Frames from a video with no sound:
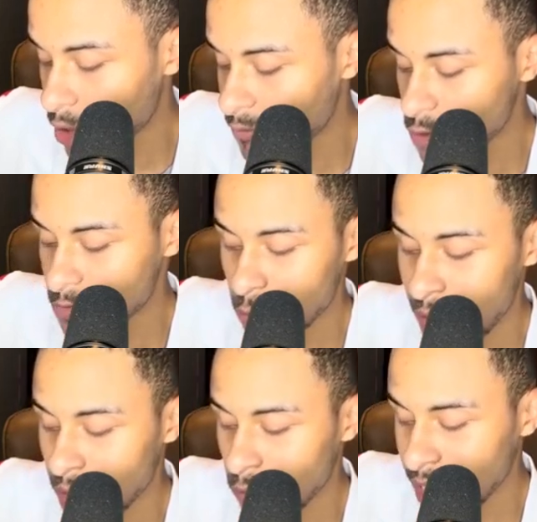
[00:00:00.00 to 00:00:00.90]
up for
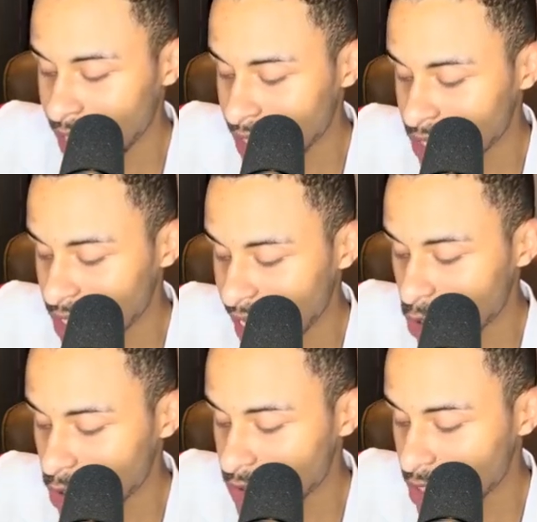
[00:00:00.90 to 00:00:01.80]
sporadic weekends and day
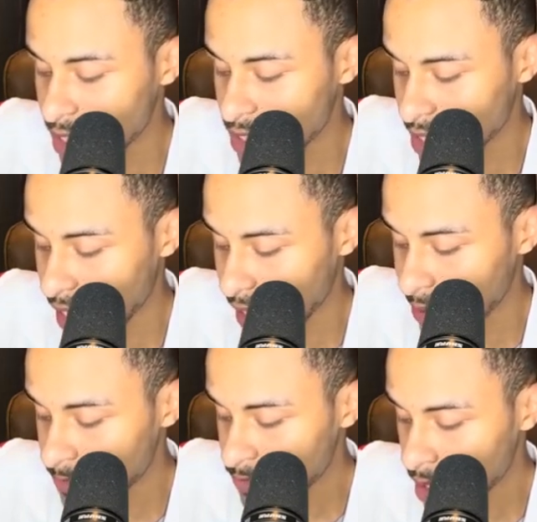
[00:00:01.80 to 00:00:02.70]
trips to Disneyland.
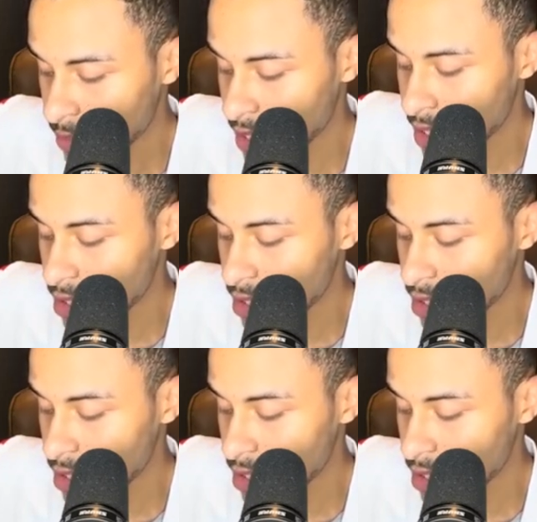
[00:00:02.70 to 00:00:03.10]
But he'll